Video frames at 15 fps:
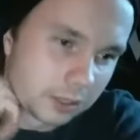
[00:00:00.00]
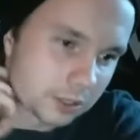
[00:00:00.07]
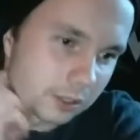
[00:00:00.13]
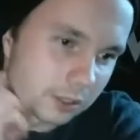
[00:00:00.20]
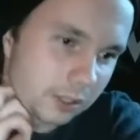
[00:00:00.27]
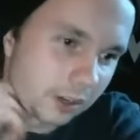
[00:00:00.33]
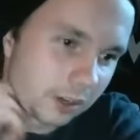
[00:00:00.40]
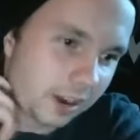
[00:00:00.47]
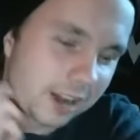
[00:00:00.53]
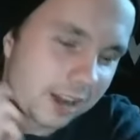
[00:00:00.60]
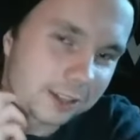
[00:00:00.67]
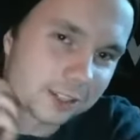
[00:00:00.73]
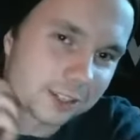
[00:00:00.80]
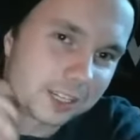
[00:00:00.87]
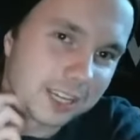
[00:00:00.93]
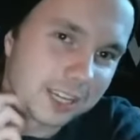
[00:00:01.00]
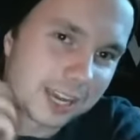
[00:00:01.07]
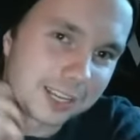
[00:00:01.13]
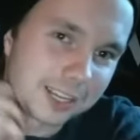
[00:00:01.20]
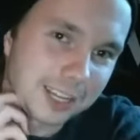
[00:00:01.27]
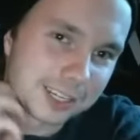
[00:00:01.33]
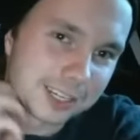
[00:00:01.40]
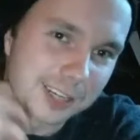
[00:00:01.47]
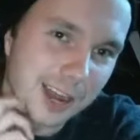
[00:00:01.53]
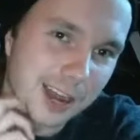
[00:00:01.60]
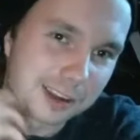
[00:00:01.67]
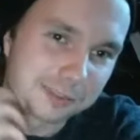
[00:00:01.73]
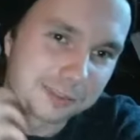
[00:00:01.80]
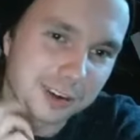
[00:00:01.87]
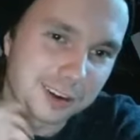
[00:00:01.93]
So you're actually at like
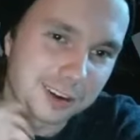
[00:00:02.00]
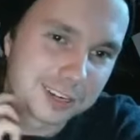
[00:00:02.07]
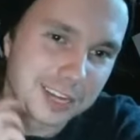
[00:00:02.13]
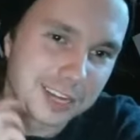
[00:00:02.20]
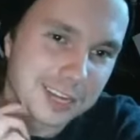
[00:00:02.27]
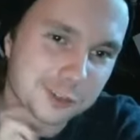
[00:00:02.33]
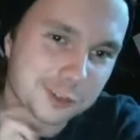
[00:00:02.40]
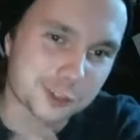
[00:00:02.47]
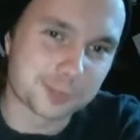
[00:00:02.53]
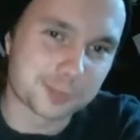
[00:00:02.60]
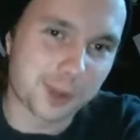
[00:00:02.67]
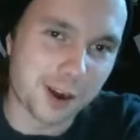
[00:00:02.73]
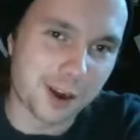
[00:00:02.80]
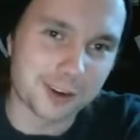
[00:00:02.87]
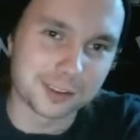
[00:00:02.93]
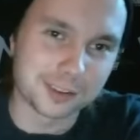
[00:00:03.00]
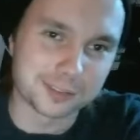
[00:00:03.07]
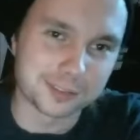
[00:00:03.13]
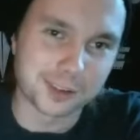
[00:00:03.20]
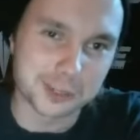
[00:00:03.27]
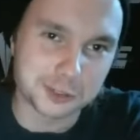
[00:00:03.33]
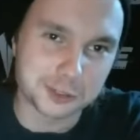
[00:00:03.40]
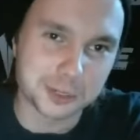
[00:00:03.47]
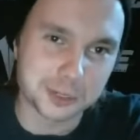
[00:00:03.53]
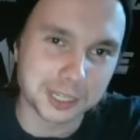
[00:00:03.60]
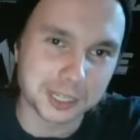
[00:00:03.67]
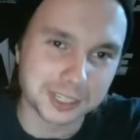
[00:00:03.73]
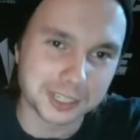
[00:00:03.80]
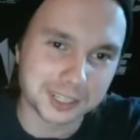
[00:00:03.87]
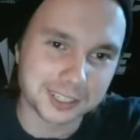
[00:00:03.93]
not a very dangerous part of
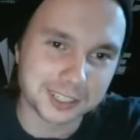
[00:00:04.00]
Australia.